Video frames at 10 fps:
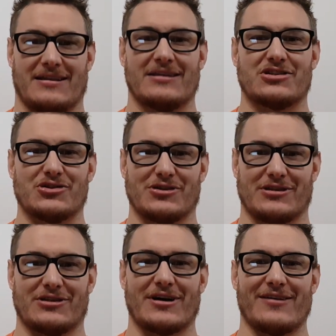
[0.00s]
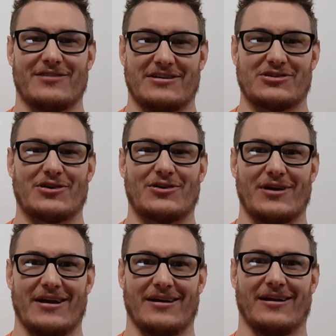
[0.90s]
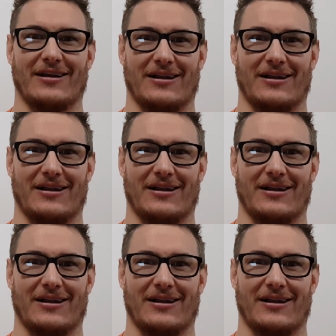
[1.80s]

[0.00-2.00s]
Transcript: The sugar cravings are real.